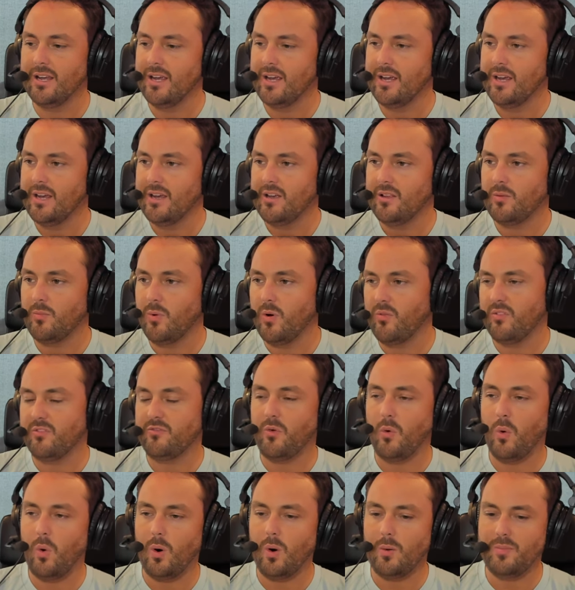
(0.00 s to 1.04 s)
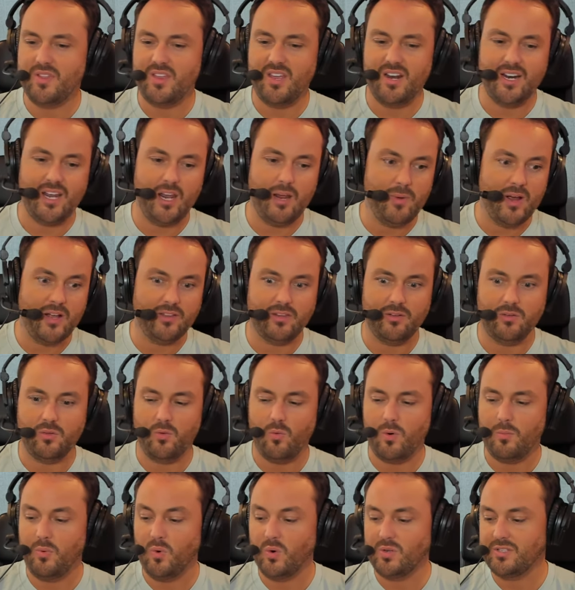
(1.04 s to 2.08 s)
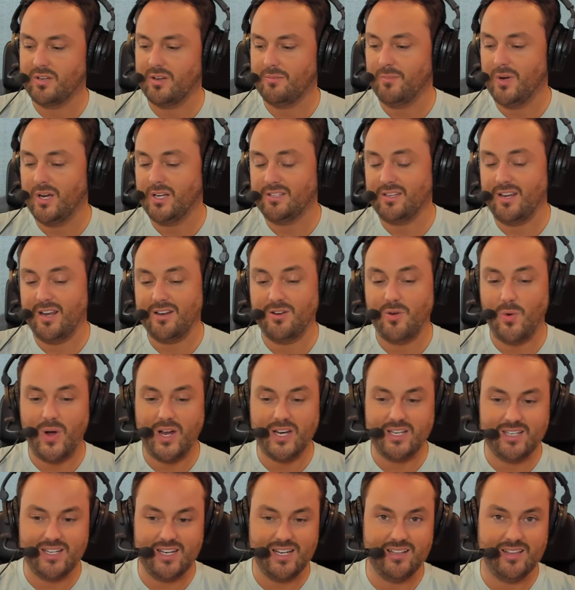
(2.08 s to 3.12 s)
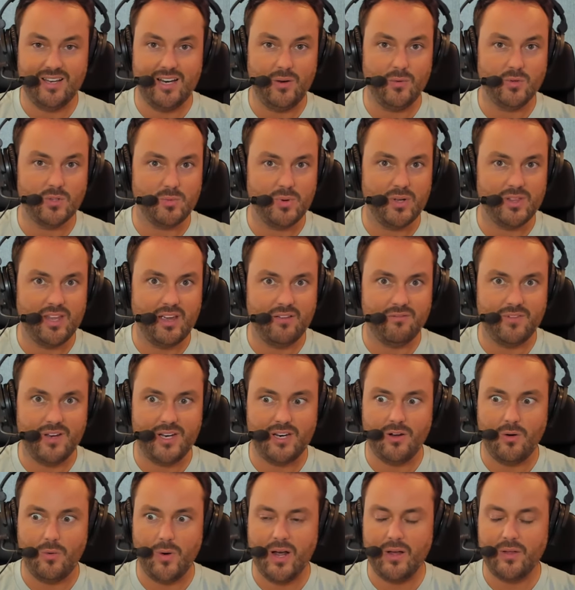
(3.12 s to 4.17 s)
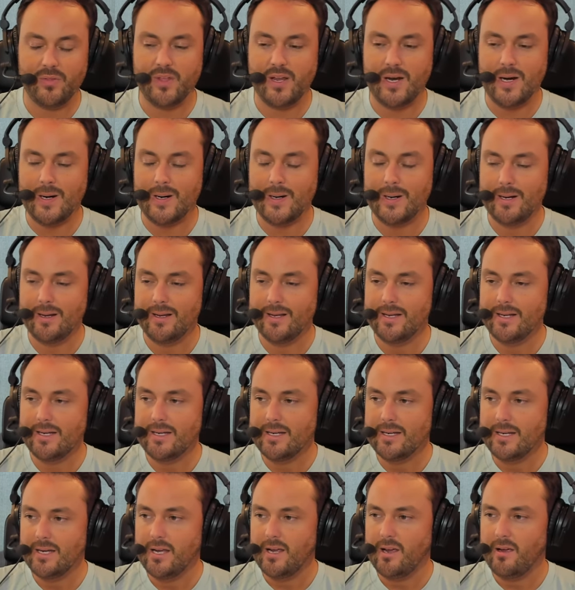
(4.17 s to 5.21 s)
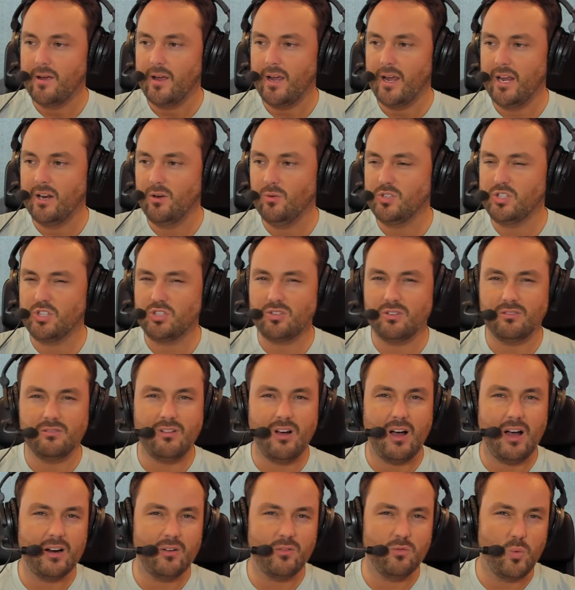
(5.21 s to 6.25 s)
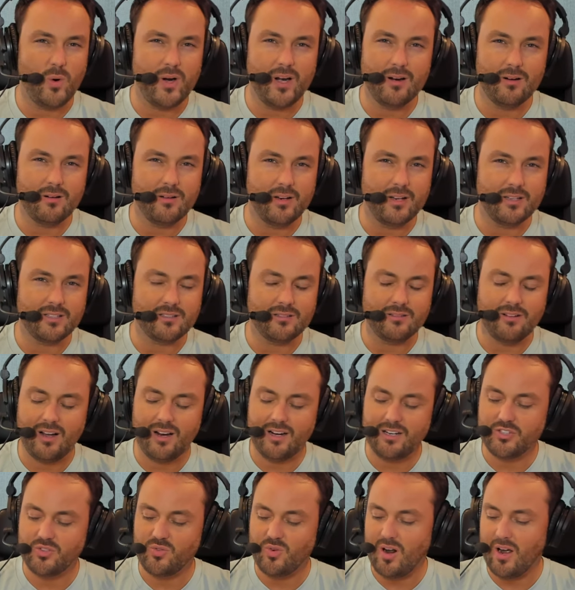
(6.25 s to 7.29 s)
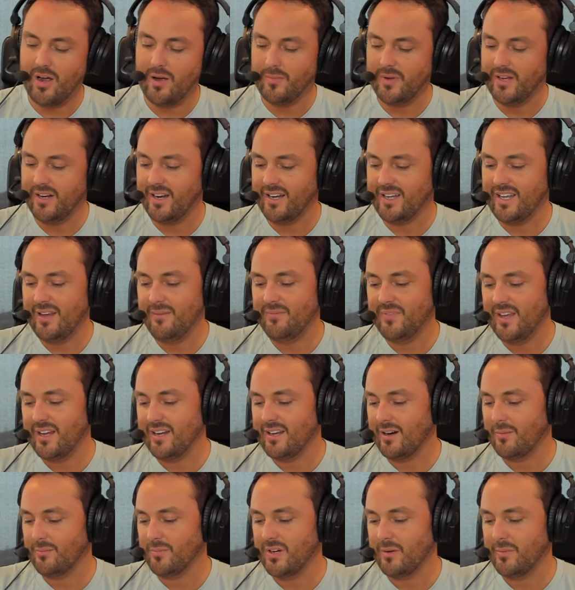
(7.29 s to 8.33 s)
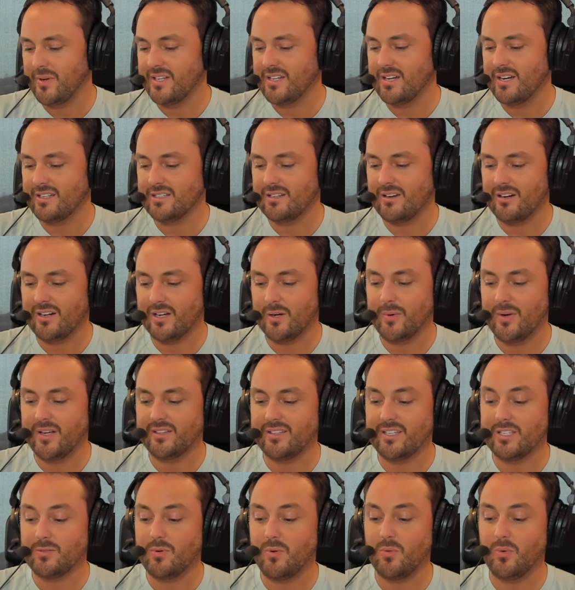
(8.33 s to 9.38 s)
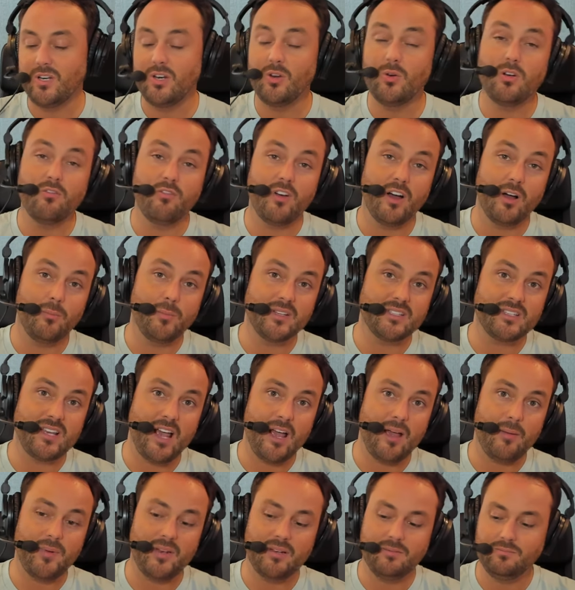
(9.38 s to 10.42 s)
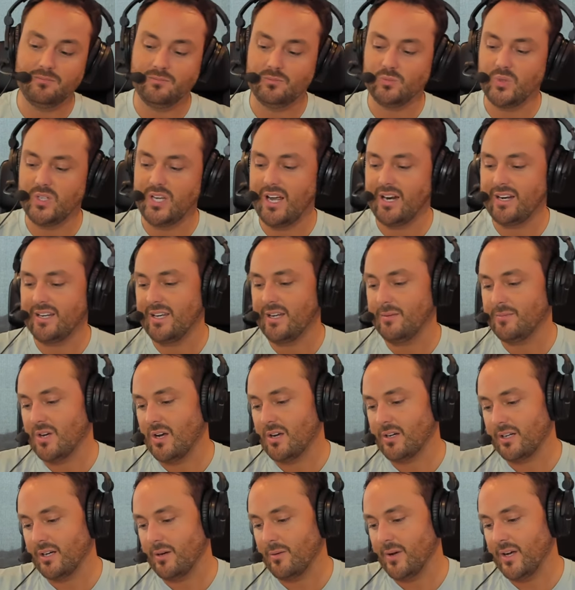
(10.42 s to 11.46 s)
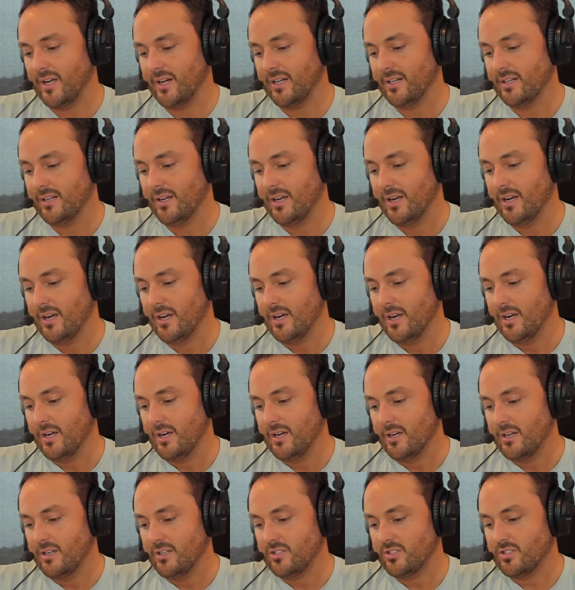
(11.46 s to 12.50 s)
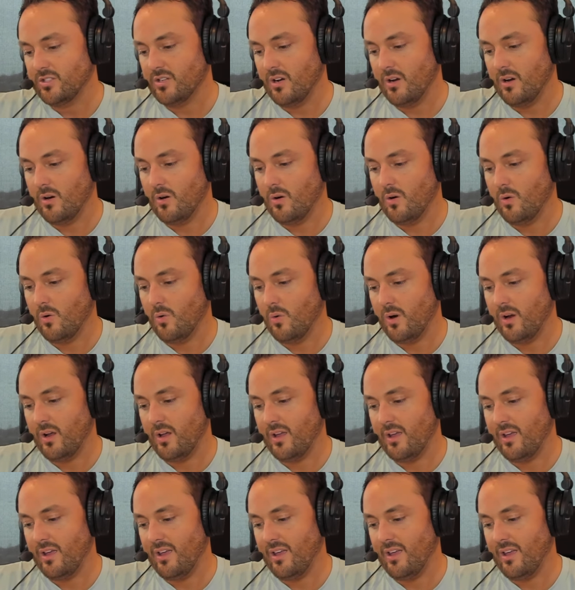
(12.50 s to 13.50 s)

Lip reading: and they're moving forward. But then it came out that the reports that Muss had no idea that he was putting that video out there. And it was just a lot of weirdness, a lot of drama. And I keep thinking I'm going to be done talking about this, but when new developments happen, we got to keep talking about it. So